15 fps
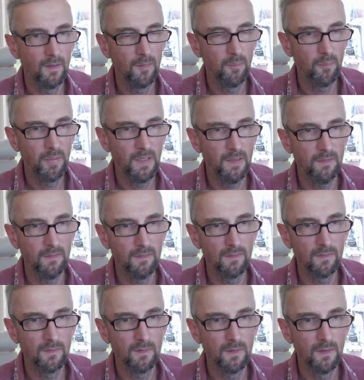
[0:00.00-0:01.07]

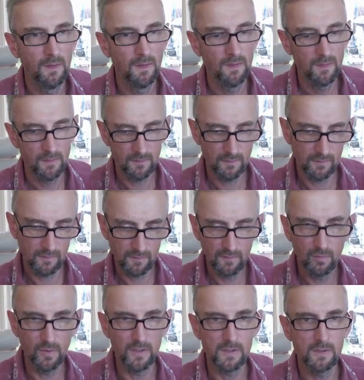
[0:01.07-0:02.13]
pins, just
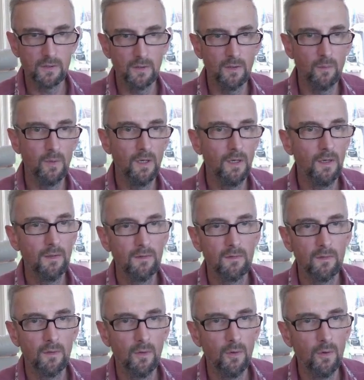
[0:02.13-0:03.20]
switch to the wires,
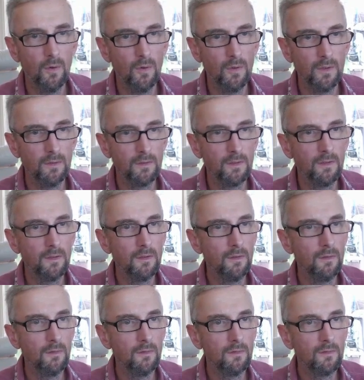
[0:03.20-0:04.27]
or you can
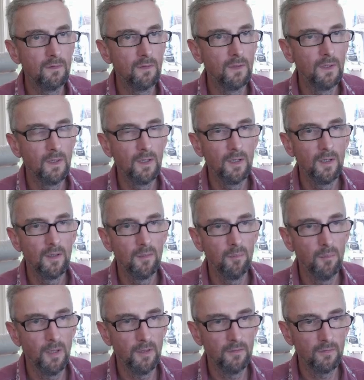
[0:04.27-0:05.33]
use
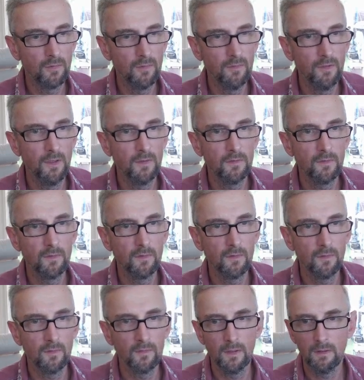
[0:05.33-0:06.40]
motor reversal. So
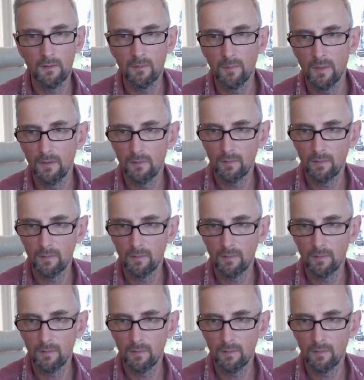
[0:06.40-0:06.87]
I'm going to use motor